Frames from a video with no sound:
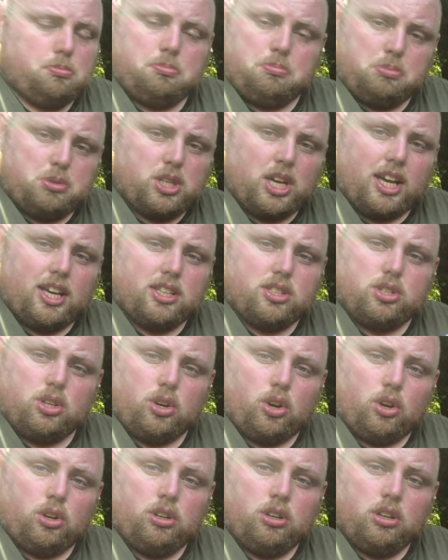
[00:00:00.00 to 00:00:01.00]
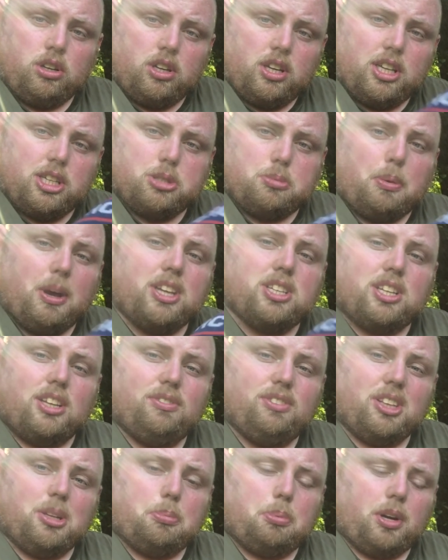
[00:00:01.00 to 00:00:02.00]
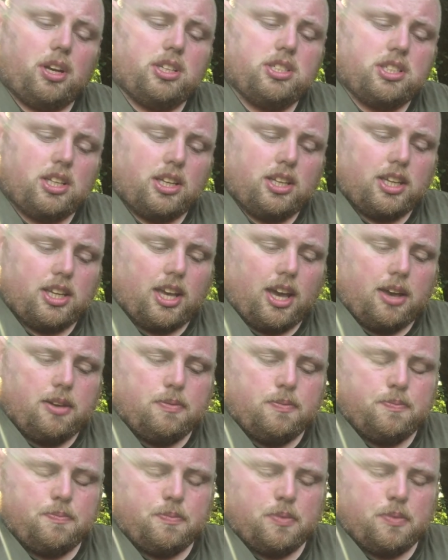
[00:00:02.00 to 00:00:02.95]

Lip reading: second to none, especially for the price that you're getting.